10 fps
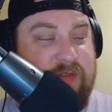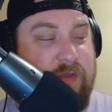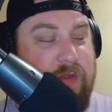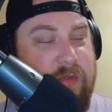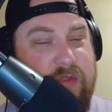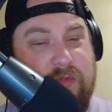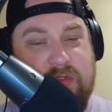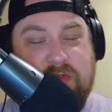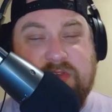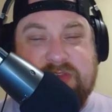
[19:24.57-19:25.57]

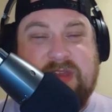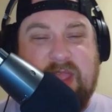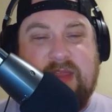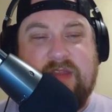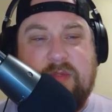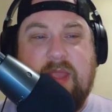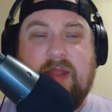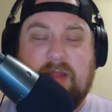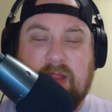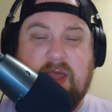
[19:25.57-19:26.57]
You just had
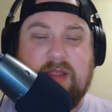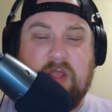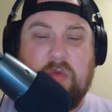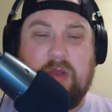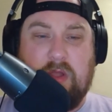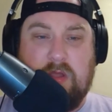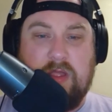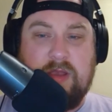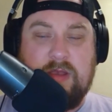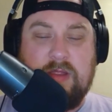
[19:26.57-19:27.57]
a lot going
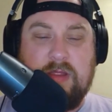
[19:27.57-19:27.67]
on.